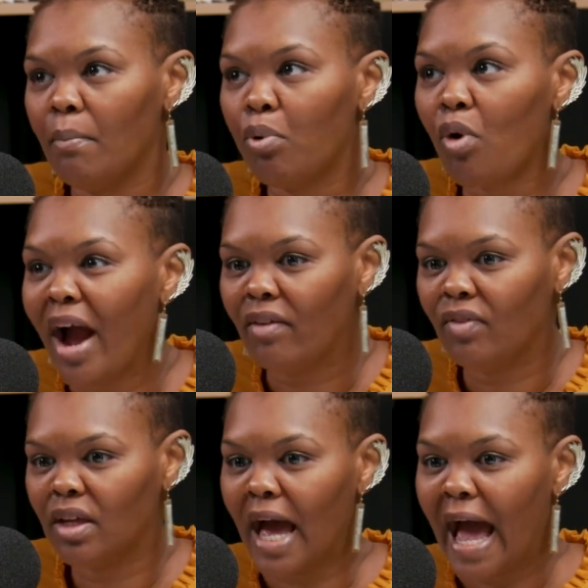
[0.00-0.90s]

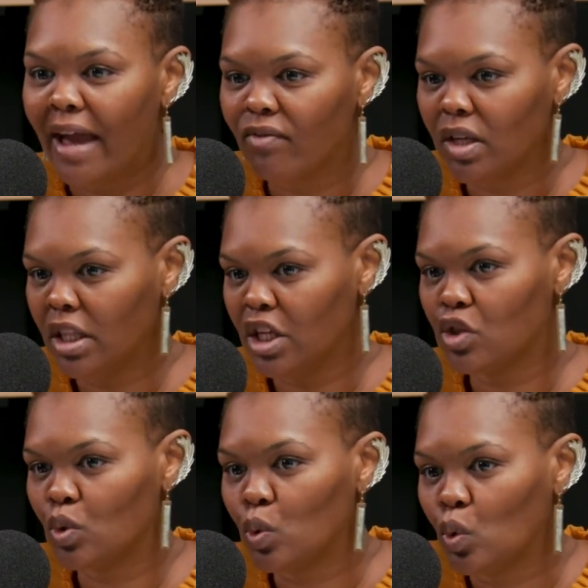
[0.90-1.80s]
private Ivy League
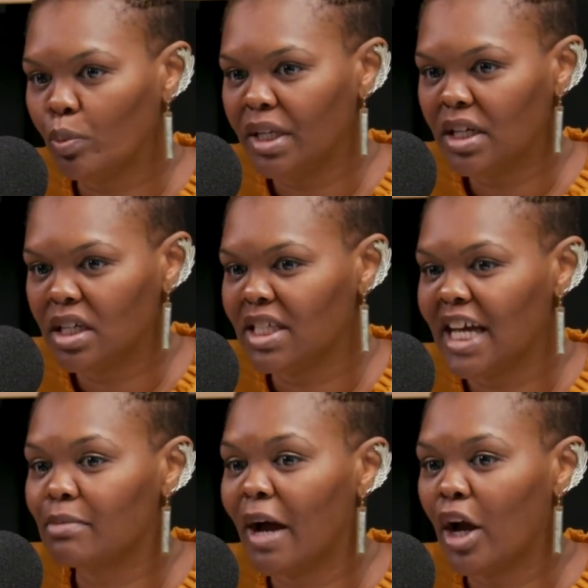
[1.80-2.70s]
school because
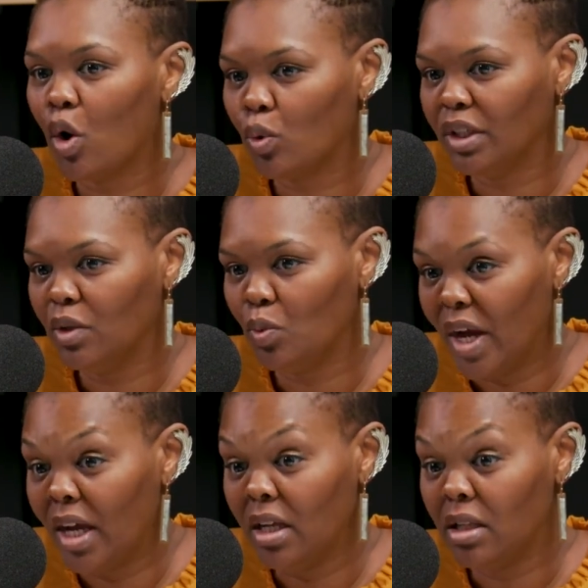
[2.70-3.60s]
that's my only
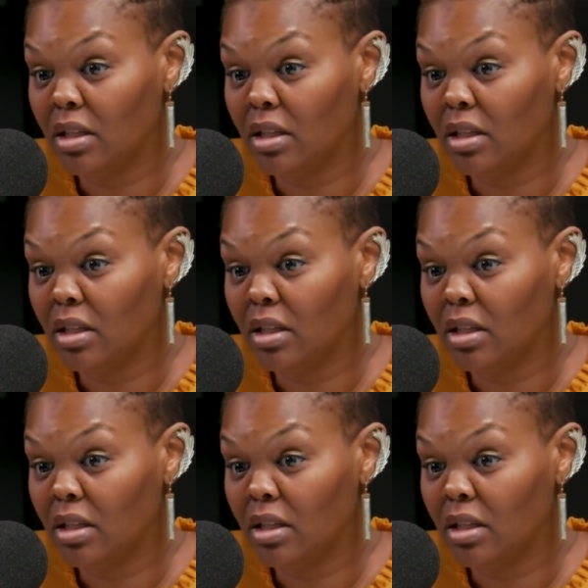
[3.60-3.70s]
way